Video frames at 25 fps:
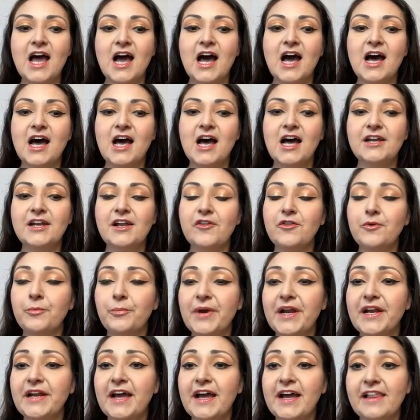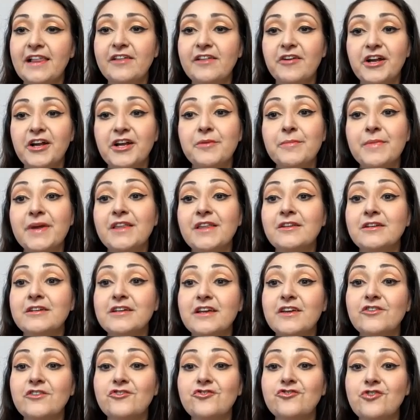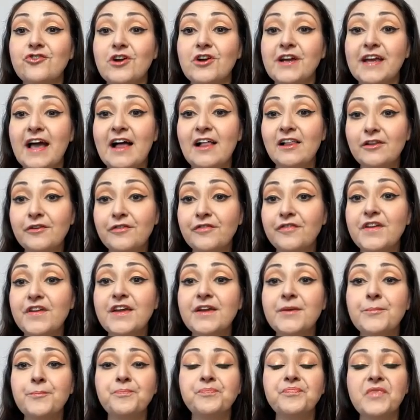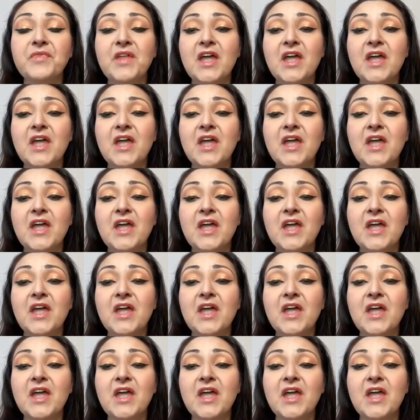Another brand I highly recommend is Drunk Elephant.